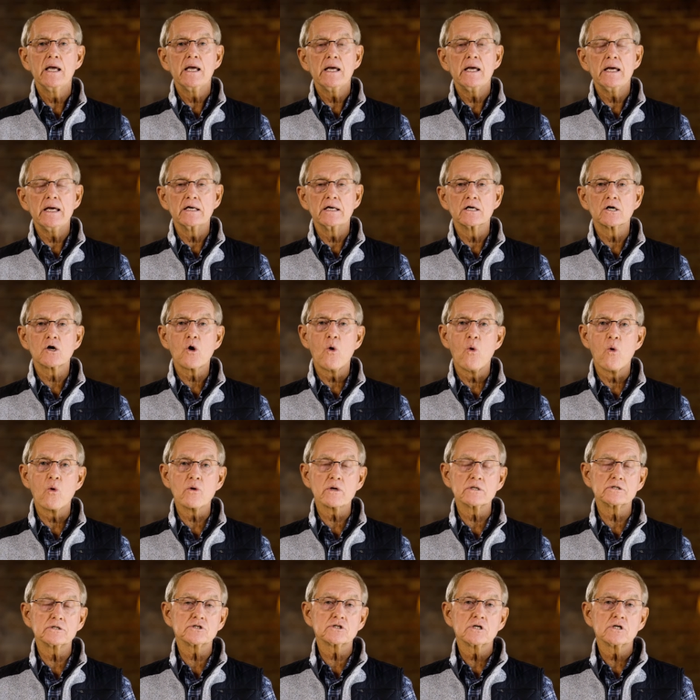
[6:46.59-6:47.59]
in
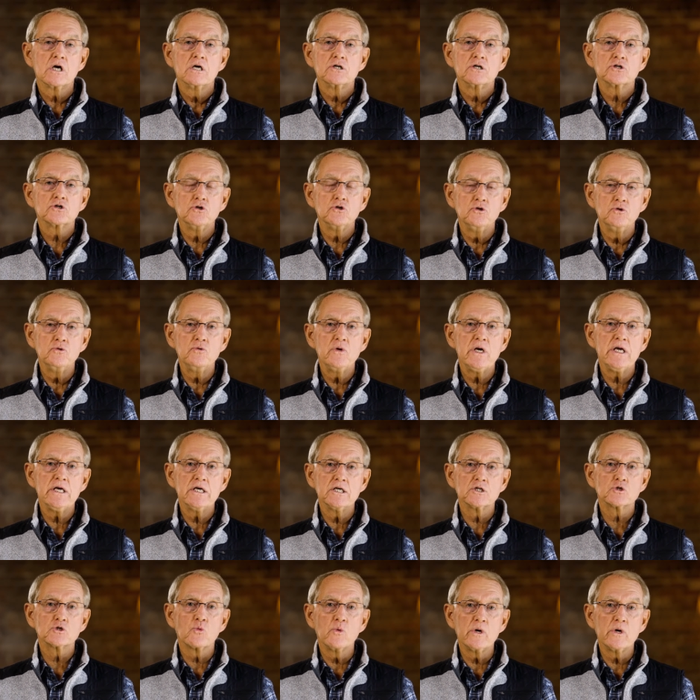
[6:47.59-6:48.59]
accordance to
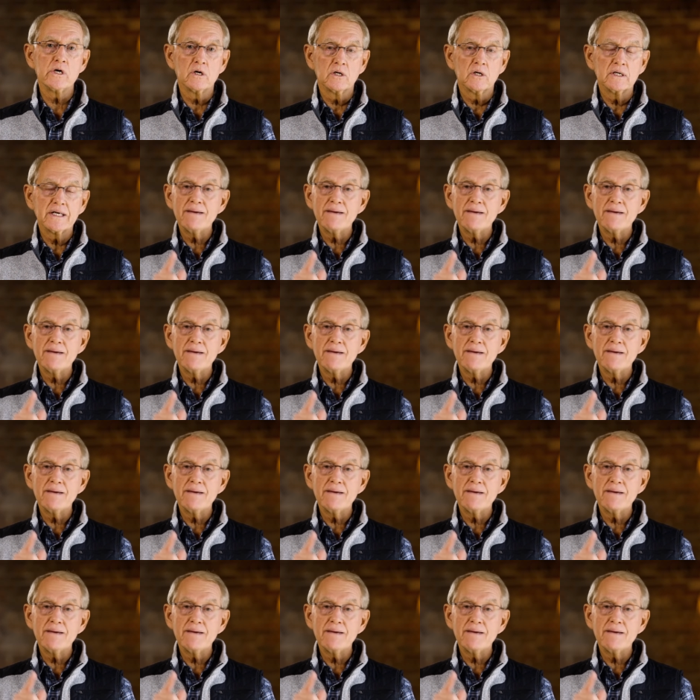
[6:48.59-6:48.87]
his will.